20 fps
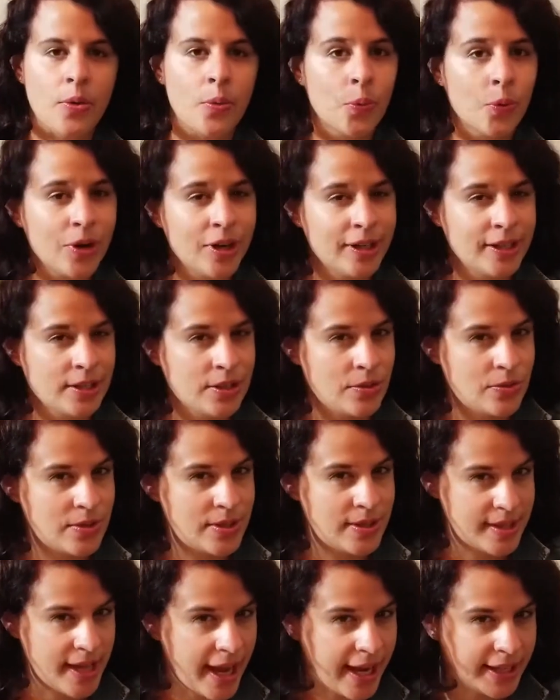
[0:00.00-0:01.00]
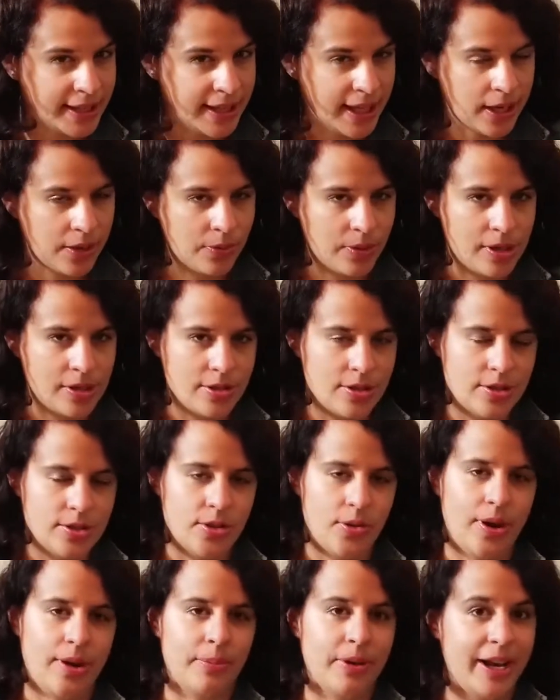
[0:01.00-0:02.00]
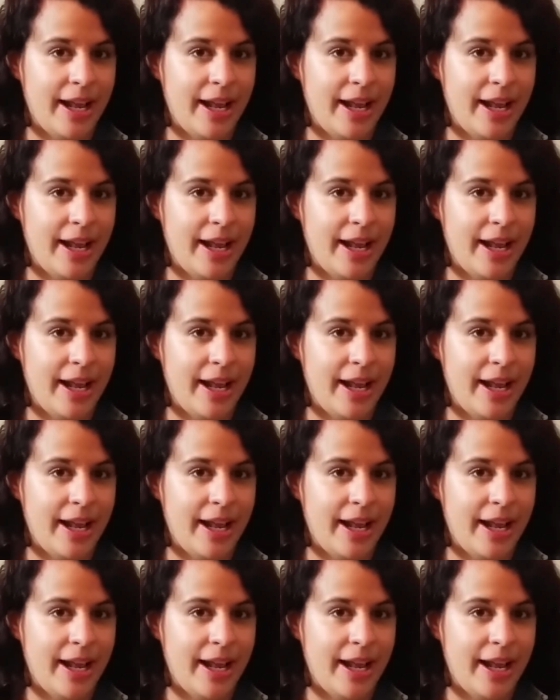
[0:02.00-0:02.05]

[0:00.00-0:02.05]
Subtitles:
We're going to use sign language. So I'm going